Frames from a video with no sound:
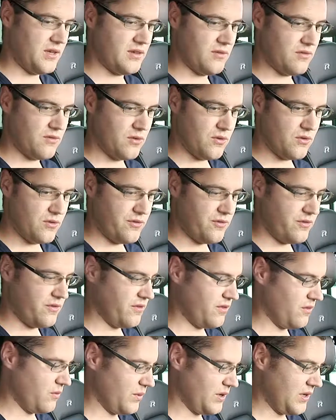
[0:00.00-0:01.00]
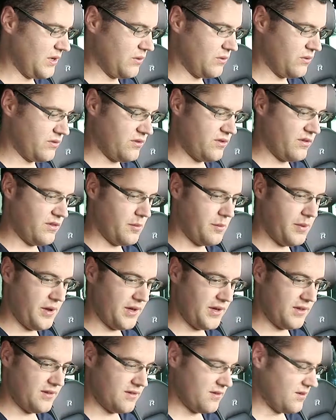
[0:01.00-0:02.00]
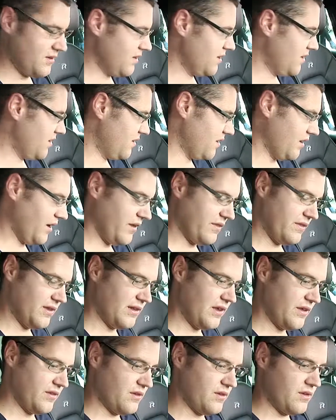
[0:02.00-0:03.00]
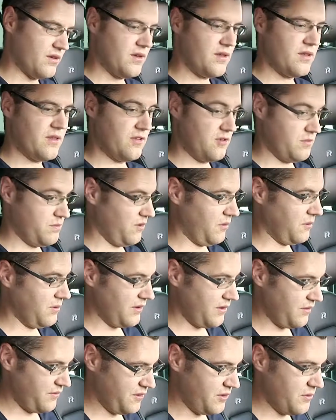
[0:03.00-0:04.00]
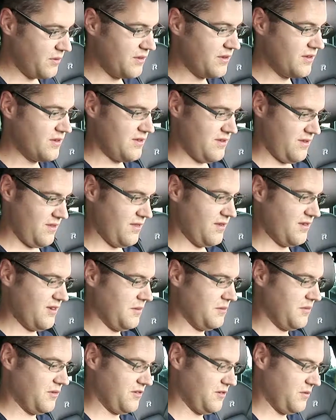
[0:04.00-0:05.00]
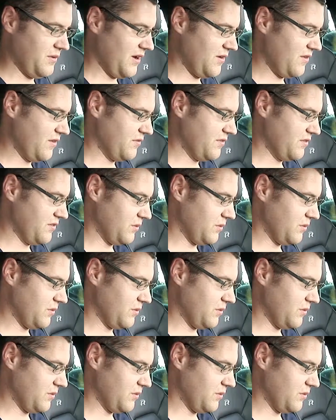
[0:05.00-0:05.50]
the roof, the wheels, the paint and the leather. There's probably a few others that I'm not aware of as